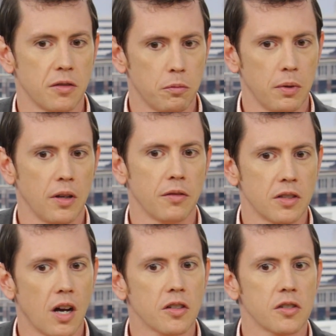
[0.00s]
If a, if a
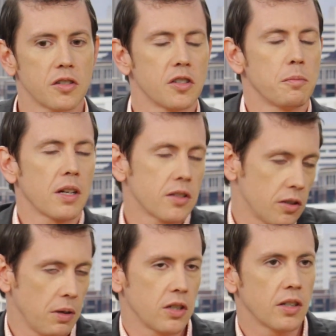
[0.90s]
doctor suspects
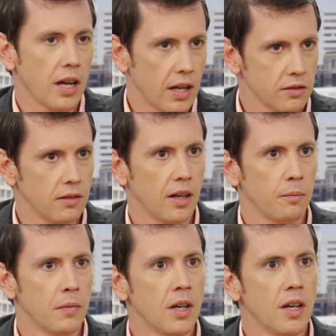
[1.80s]
his patient has
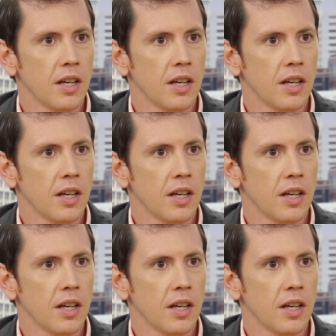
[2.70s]
Lyme,